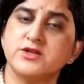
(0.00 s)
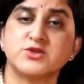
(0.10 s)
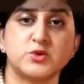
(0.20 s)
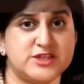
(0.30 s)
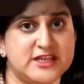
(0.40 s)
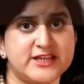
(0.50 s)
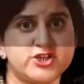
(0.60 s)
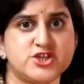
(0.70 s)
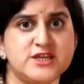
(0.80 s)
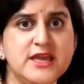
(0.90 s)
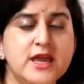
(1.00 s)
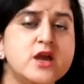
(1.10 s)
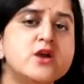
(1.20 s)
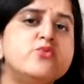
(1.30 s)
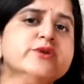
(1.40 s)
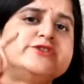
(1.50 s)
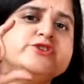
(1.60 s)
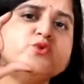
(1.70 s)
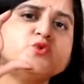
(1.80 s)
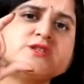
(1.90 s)
So DHT
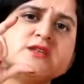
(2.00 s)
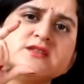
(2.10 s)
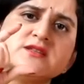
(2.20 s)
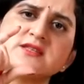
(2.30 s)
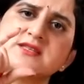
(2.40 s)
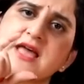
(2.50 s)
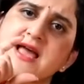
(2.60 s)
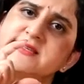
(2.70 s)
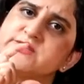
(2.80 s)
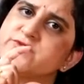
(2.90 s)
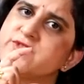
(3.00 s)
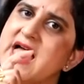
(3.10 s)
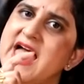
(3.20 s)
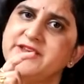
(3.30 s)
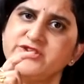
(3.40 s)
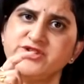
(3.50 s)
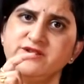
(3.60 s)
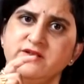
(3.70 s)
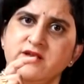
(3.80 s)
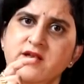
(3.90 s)
reduces the size of the
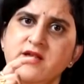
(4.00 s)
anagen,